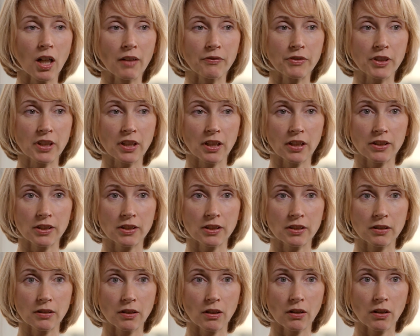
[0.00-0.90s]

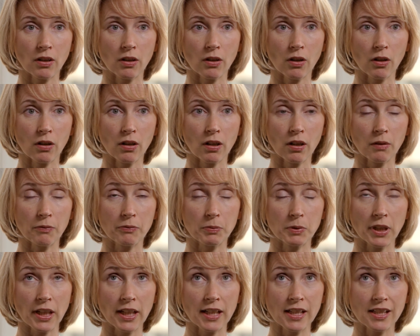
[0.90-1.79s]
advocates
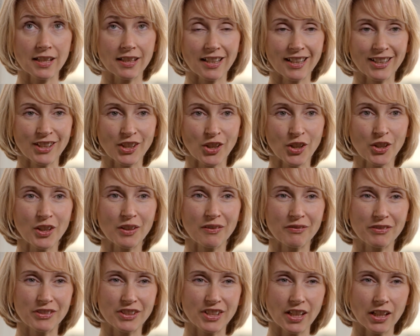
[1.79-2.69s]
operate a
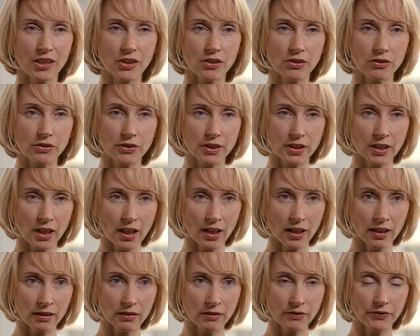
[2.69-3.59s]
non-confrontational
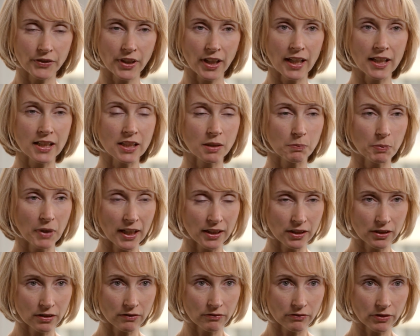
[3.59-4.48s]
style. They're
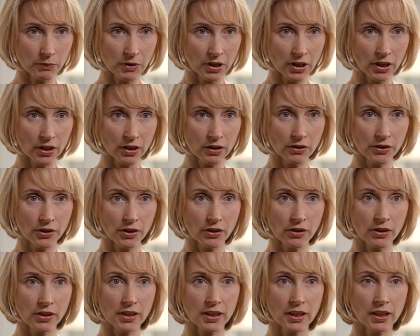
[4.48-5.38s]
independent from the local
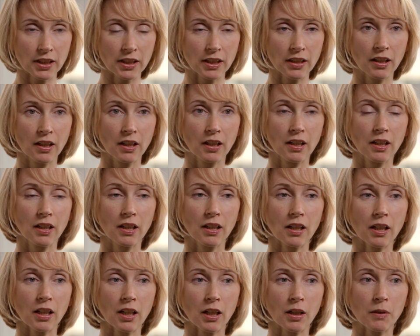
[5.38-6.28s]
authority.
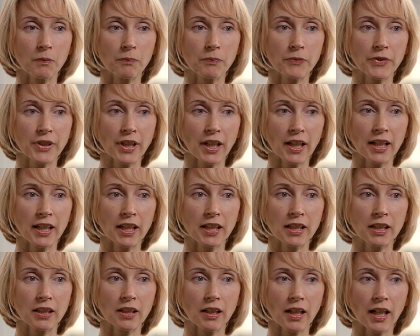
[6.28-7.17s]

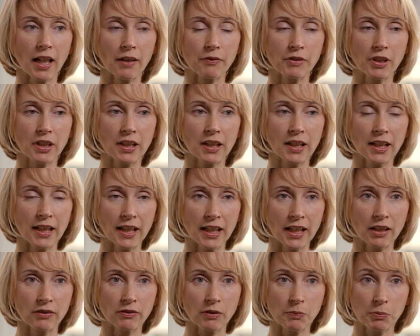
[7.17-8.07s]
They have a
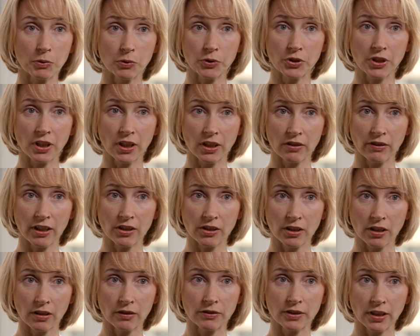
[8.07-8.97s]
clear reporting
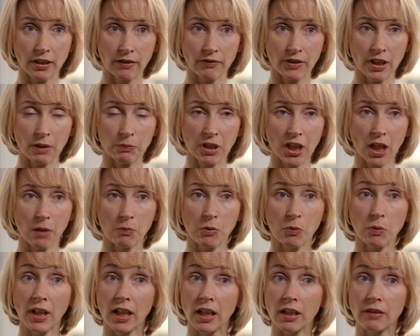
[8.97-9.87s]
threshold, so if they become
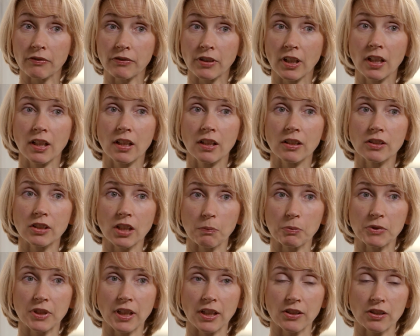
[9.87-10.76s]
aware of
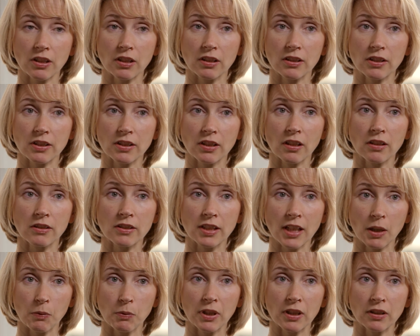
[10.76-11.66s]
child protection concerns,
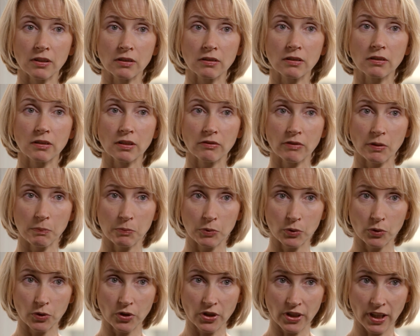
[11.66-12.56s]
they will
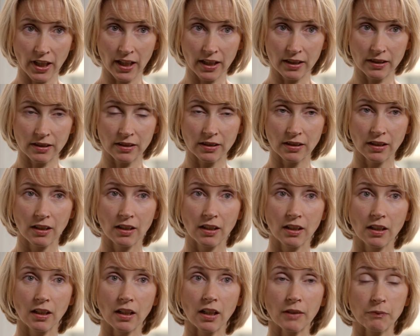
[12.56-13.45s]
report that
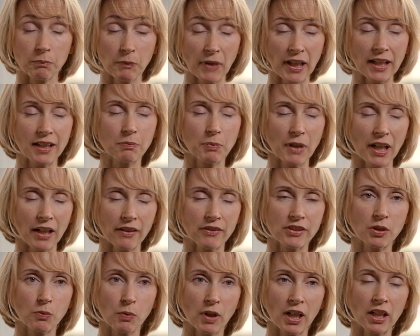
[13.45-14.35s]
and make
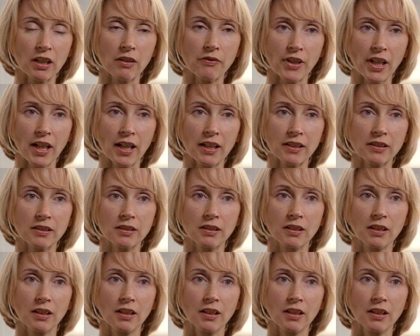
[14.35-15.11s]
parents aware of that.